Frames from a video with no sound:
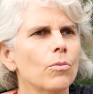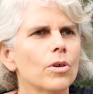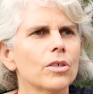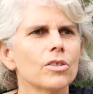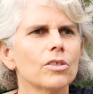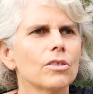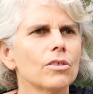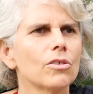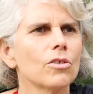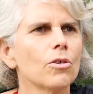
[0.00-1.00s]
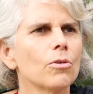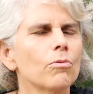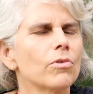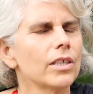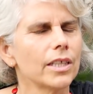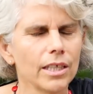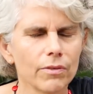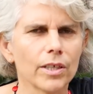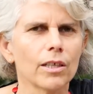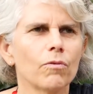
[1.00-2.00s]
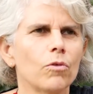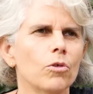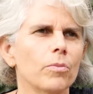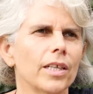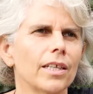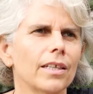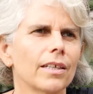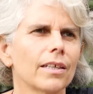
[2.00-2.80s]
was so relieving for me,